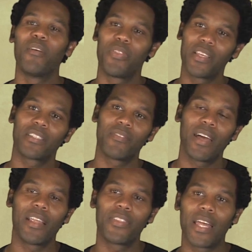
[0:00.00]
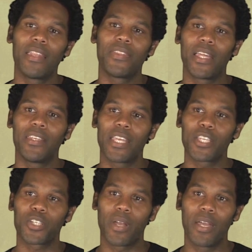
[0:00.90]
Things of that
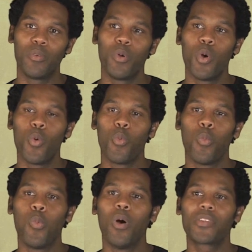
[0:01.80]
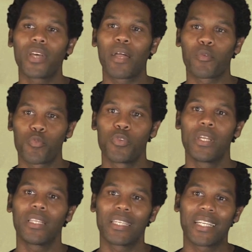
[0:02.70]
nature. And once I
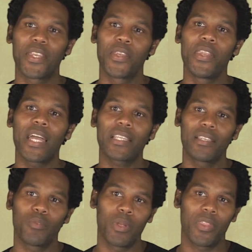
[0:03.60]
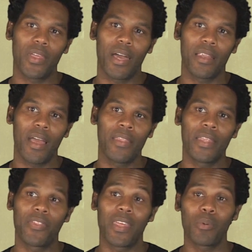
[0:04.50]
really connected with that, and
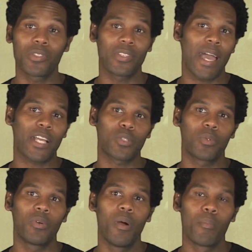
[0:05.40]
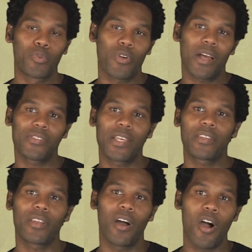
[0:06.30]
that there was an actual process
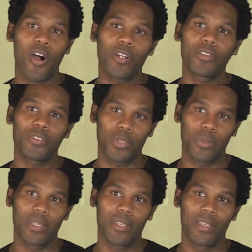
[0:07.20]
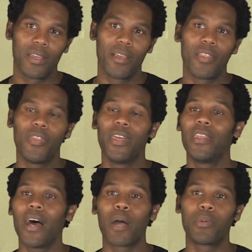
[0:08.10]
and an art to it,
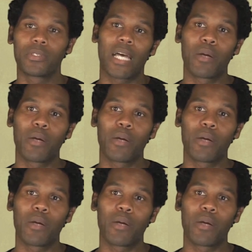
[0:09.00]
then I was